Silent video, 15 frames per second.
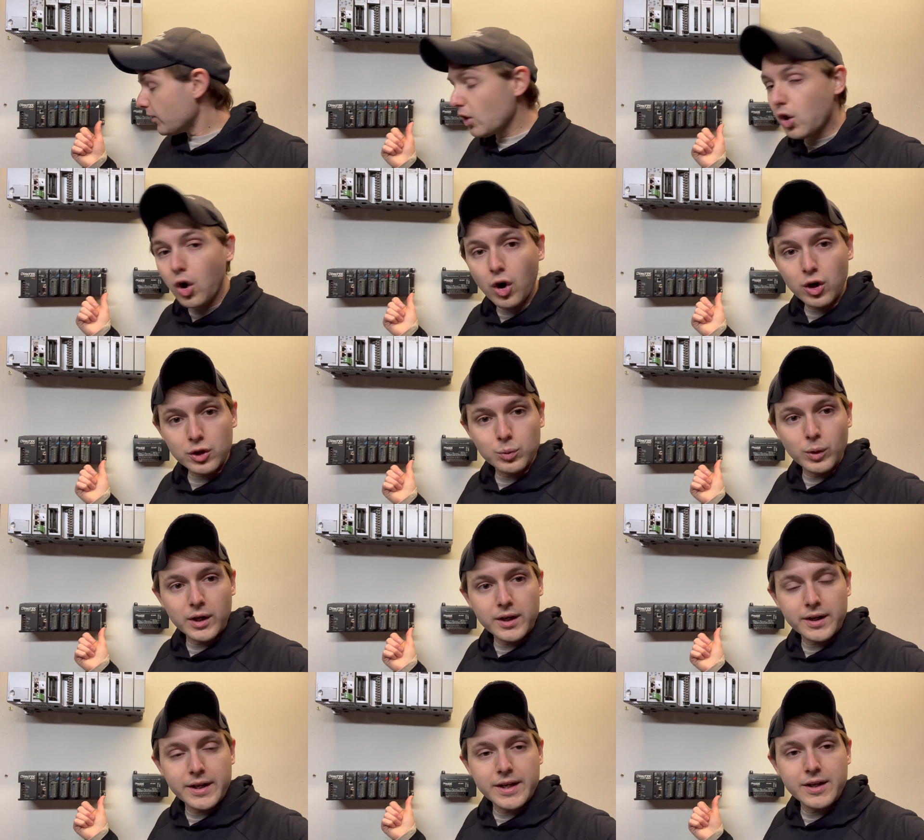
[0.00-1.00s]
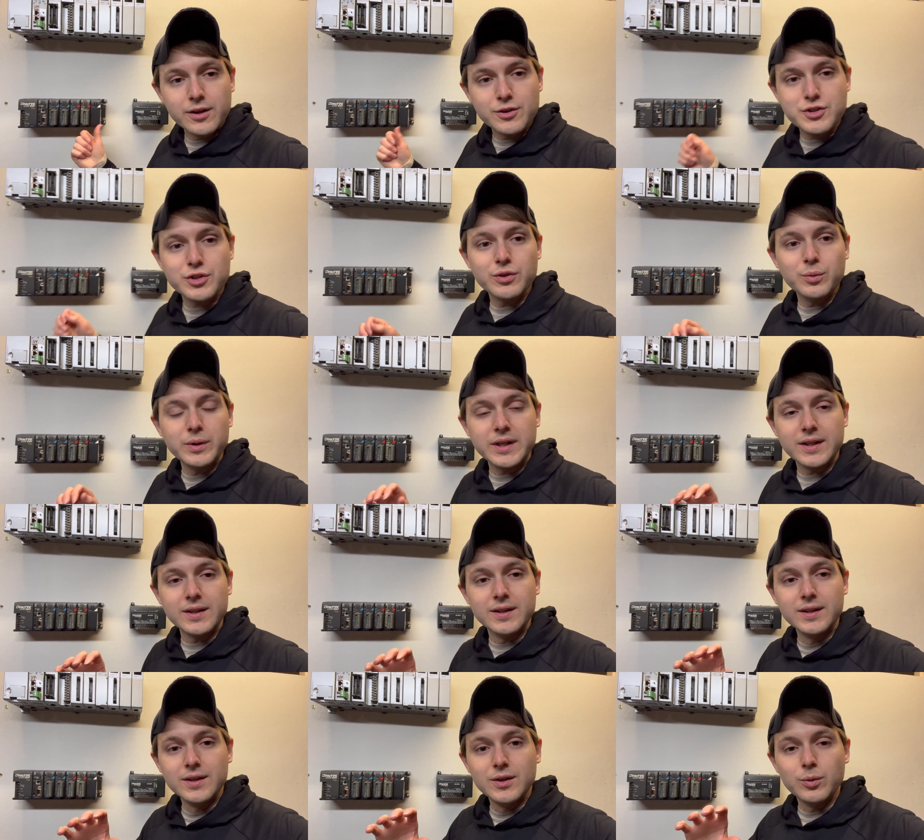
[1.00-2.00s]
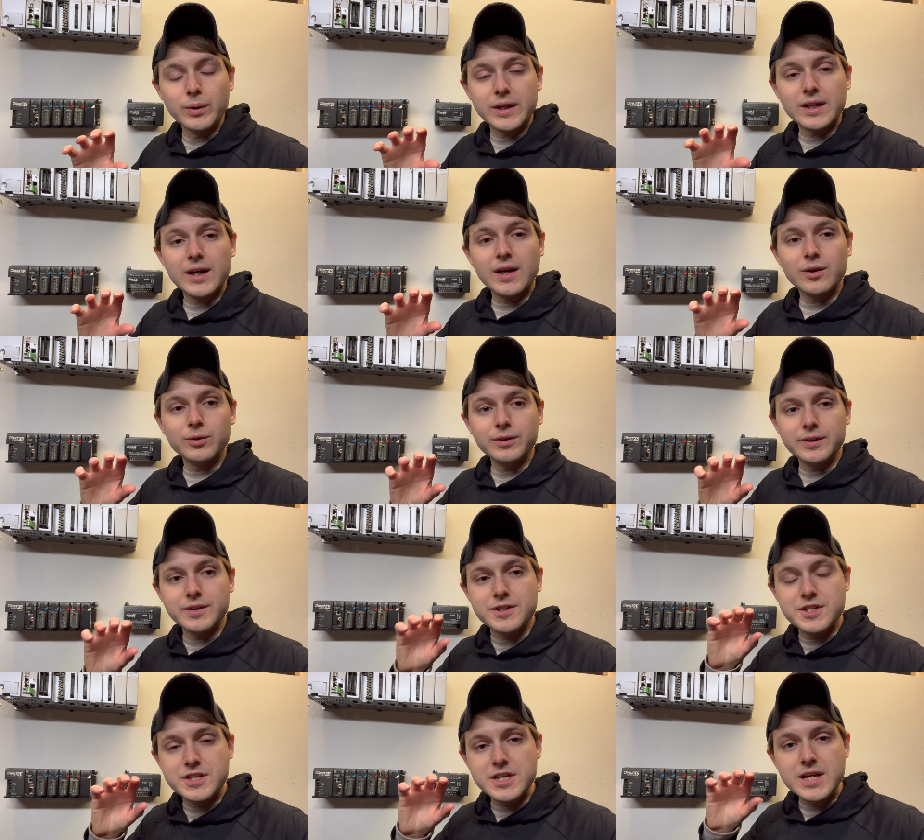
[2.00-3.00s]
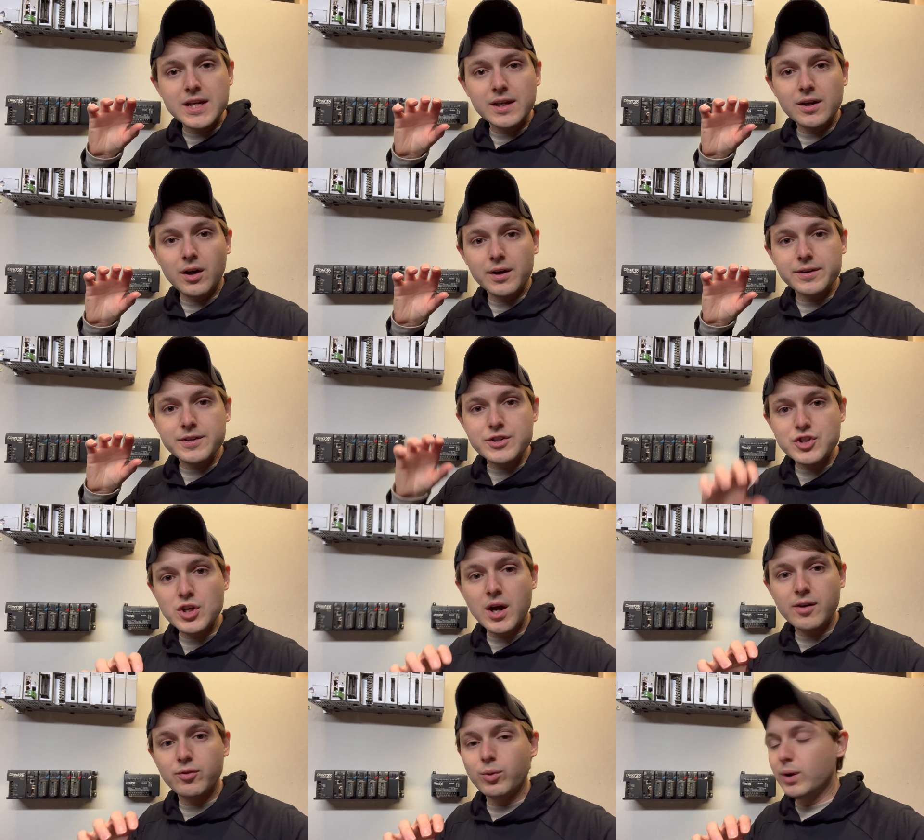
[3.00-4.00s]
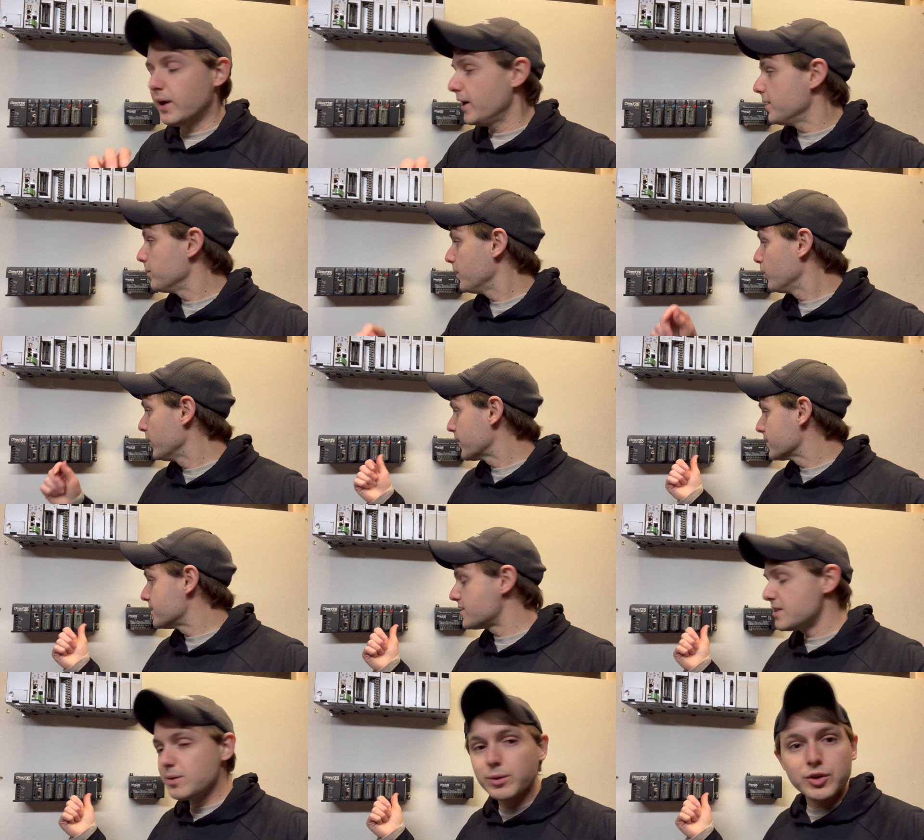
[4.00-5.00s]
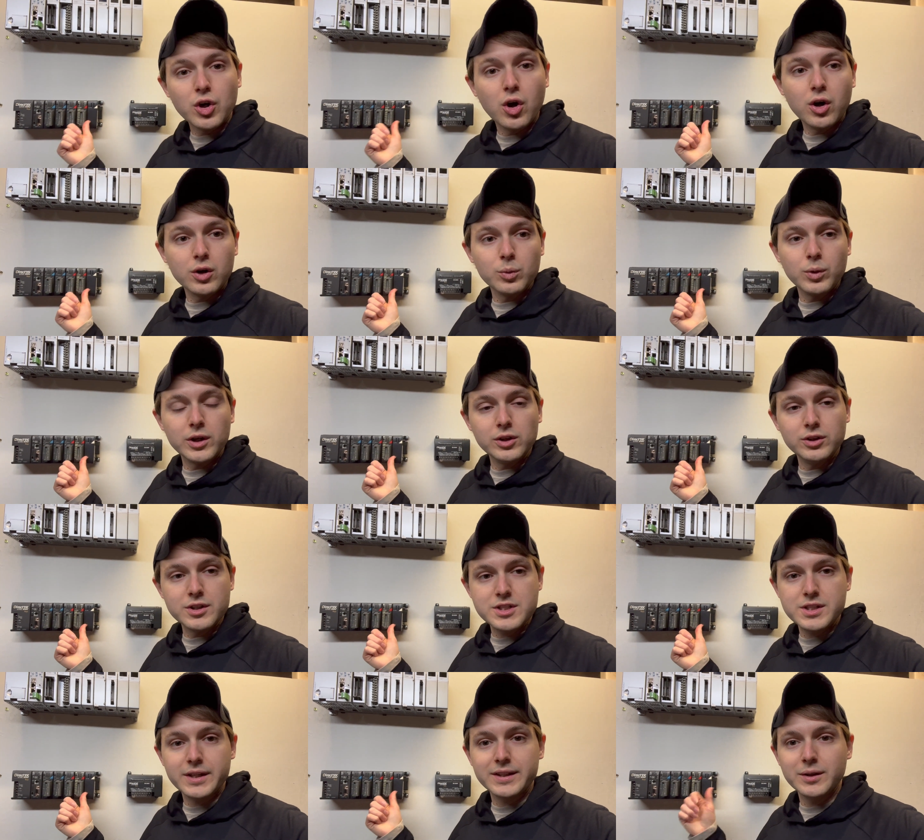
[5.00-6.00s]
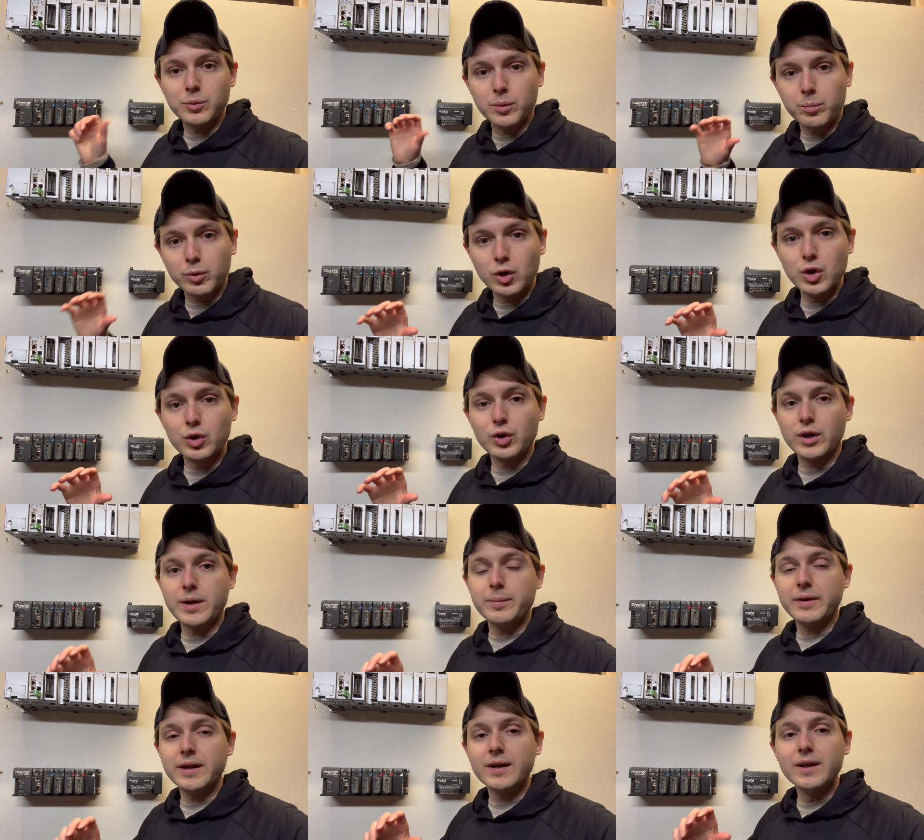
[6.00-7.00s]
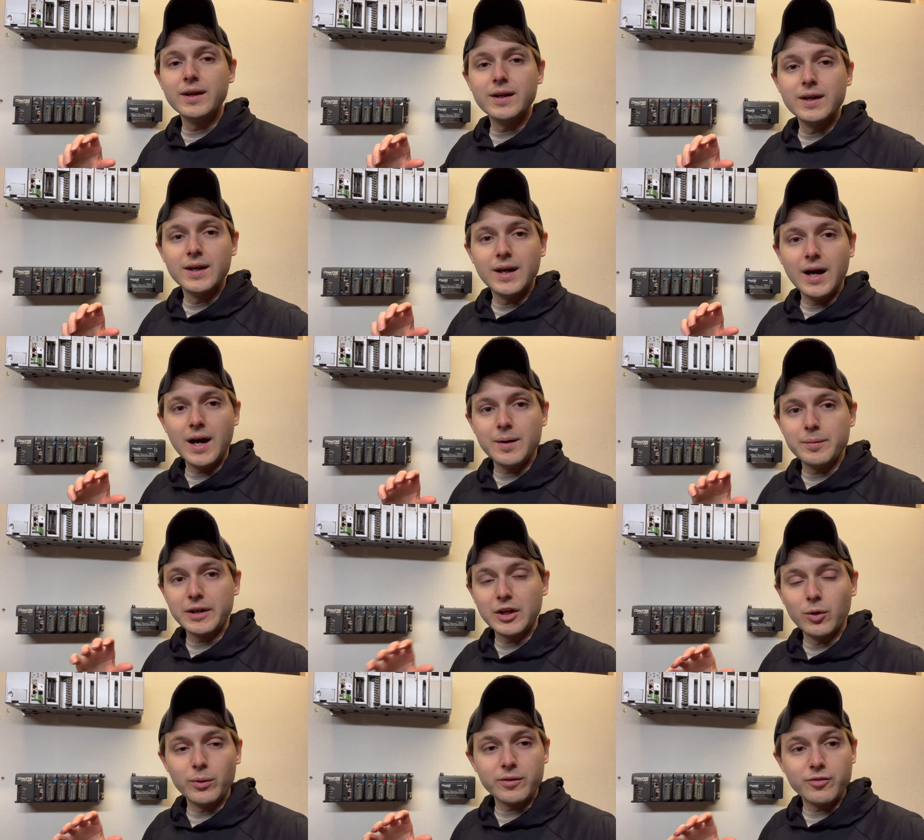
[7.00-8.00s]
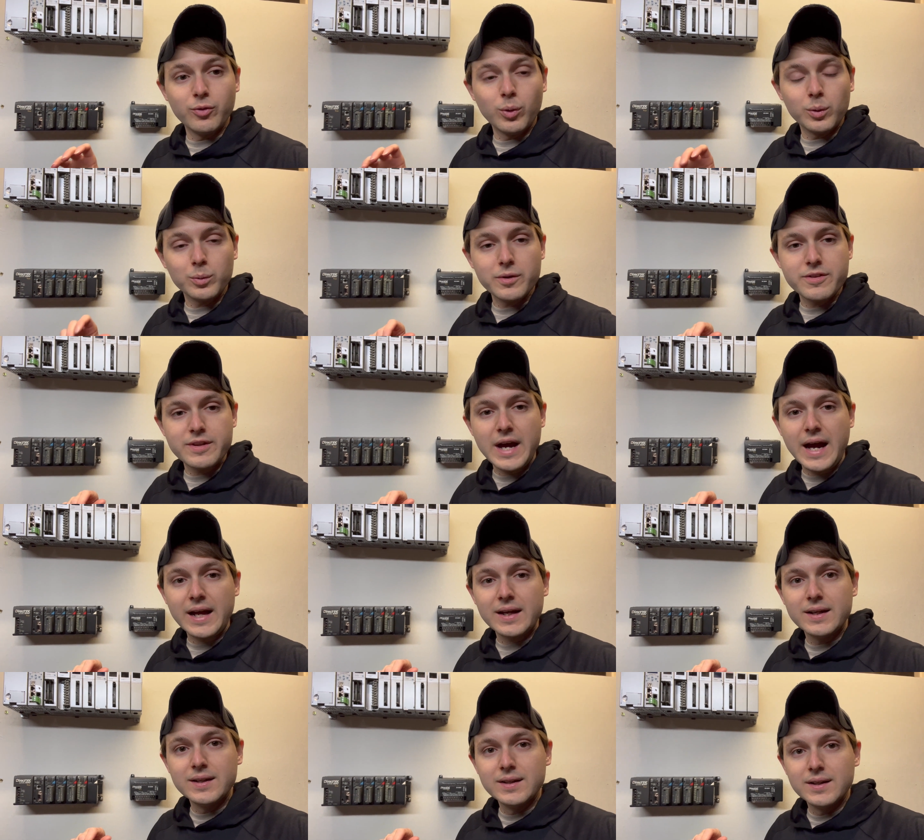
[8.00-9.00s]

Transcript: hardware here so that we can we can not only see it on the software end, but we can see what the hardware looks like that we're programming um, and going forward with that.